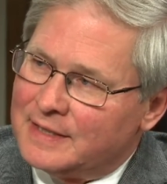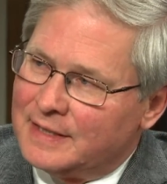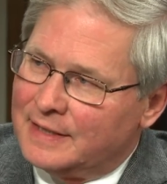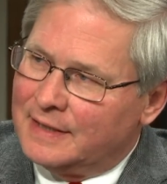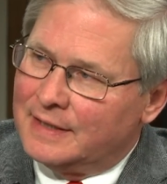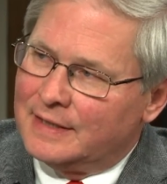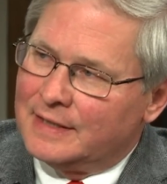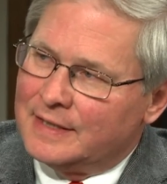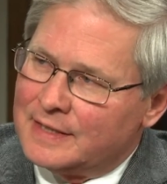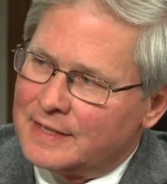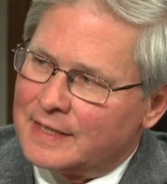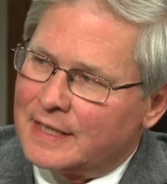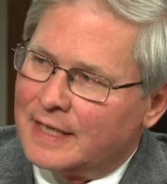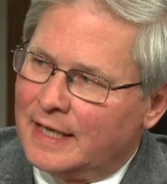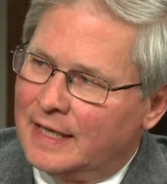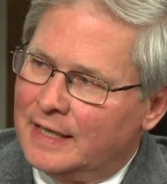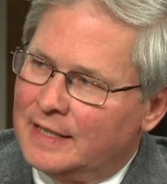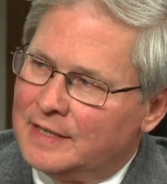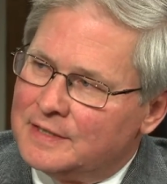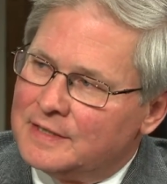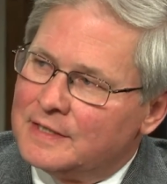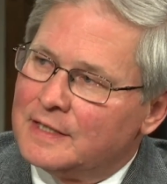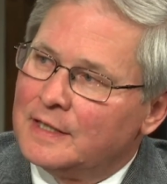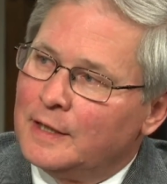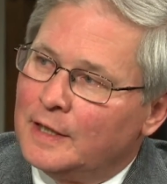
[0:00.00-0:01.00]
and in this
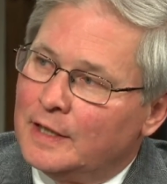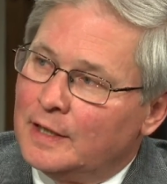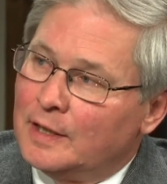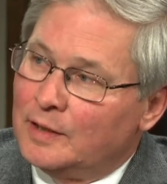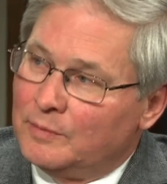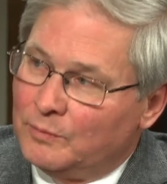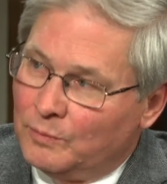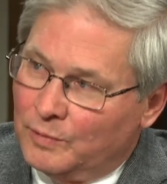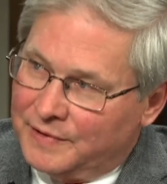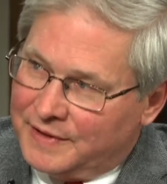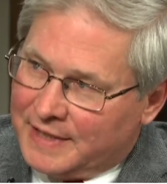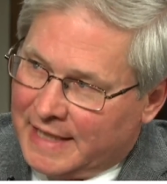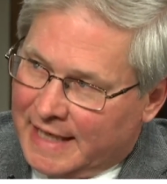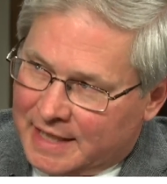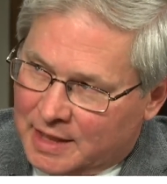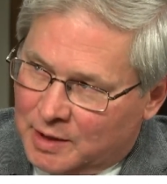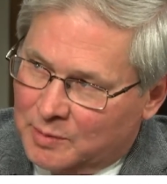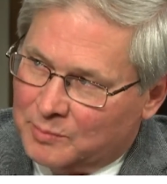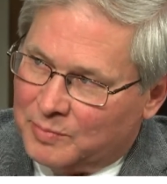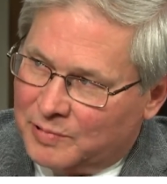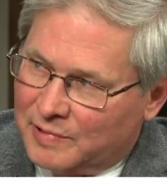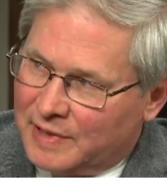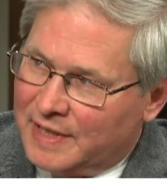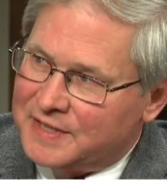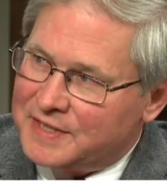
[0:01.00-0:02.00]
case, with that
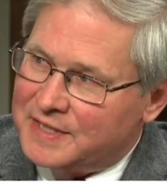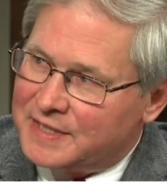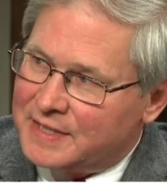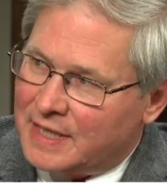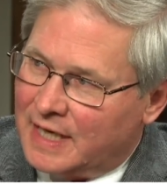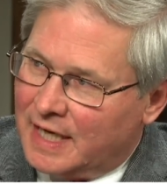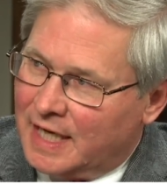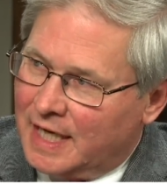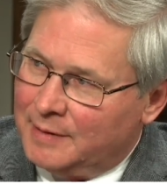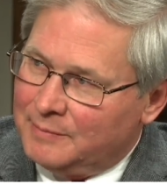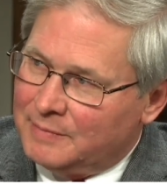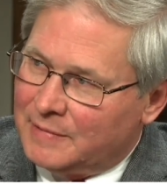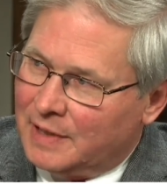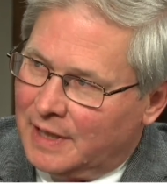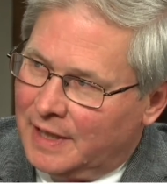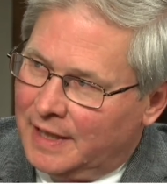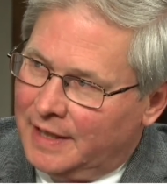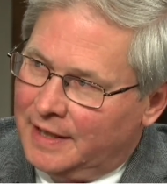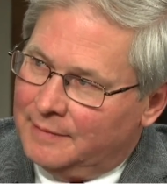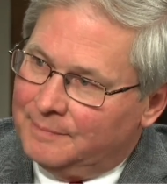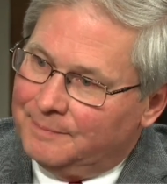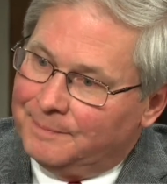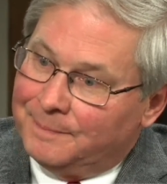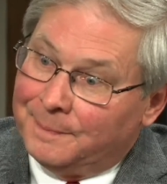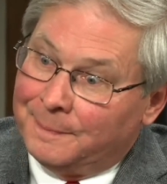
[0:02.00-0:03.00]
compressed
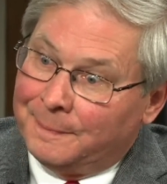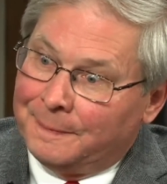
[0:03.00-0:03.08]
timeline,